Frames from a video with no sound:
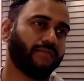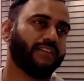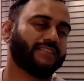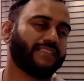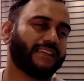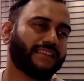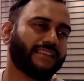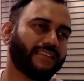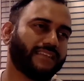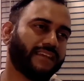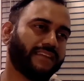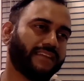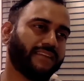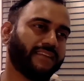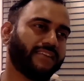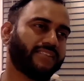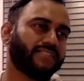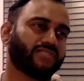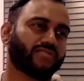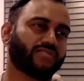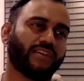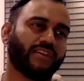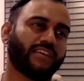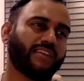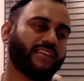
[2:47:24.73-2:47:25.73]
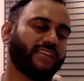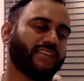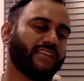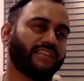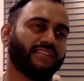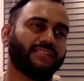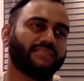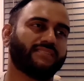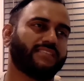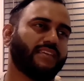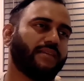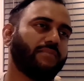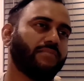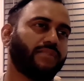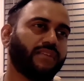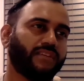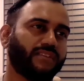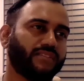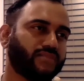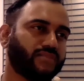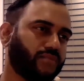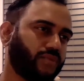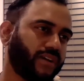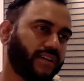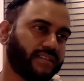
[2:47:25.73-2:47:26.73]
It's like lightning striking in the same
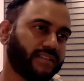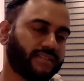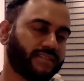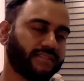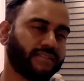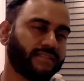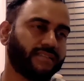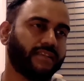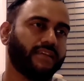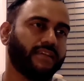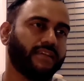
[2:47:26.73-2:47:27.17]
place twice.